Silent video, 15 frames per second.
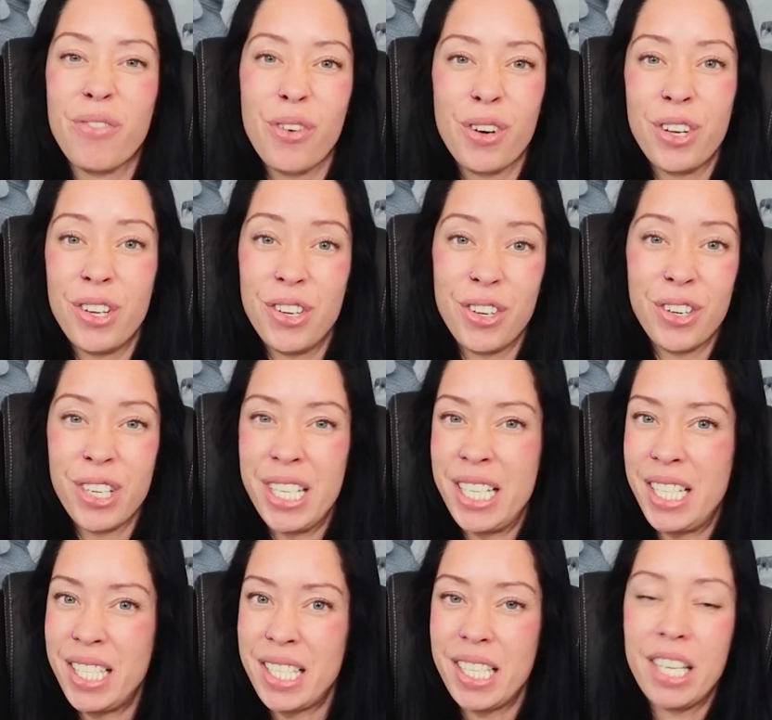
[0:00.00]
40
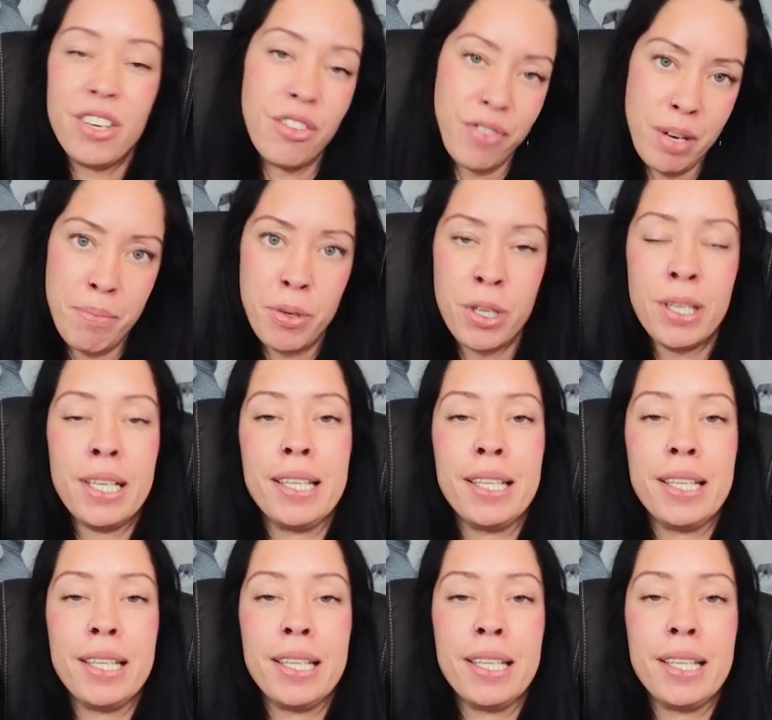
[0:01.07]
degrees in November